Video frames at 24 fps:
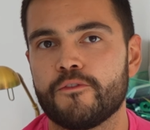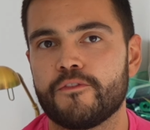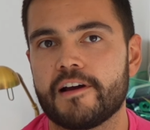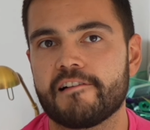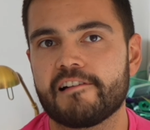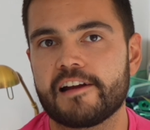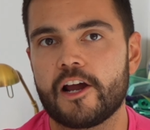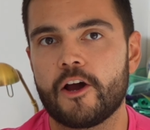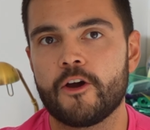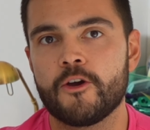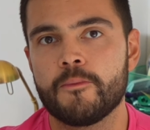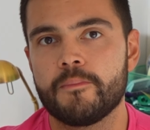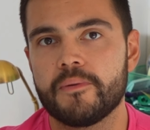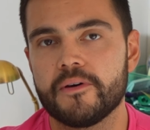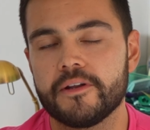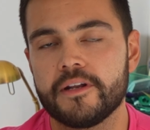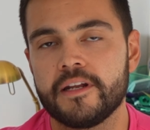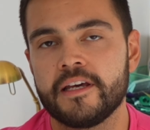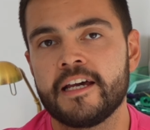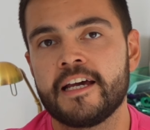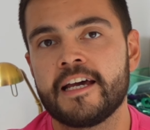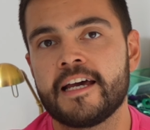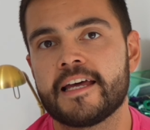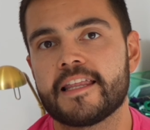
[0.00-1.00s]
very
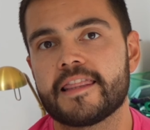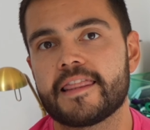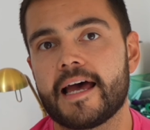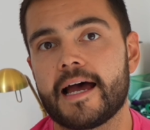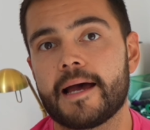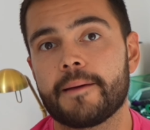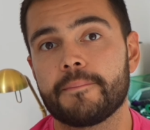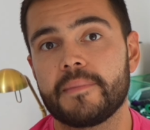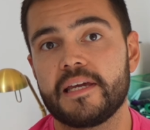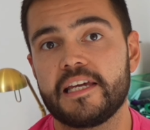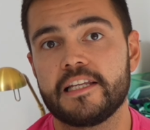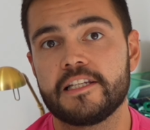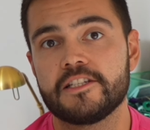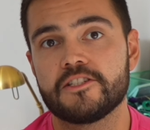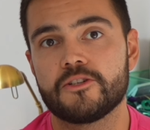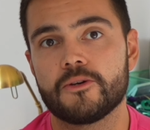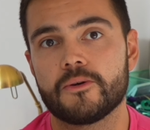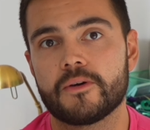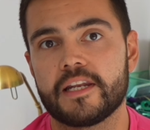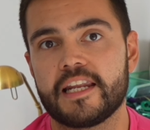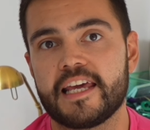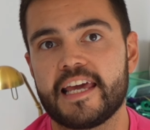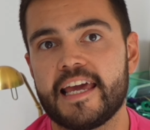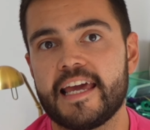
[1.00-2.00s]
open. That means you
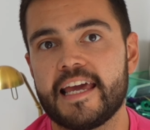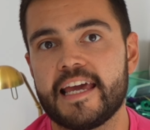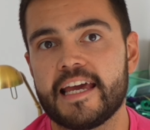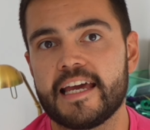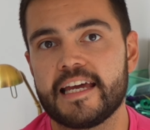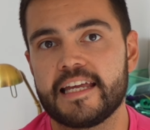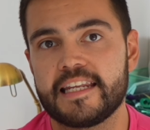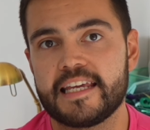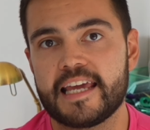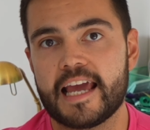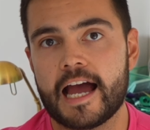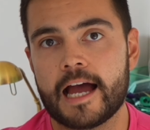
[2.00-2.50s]
can hear the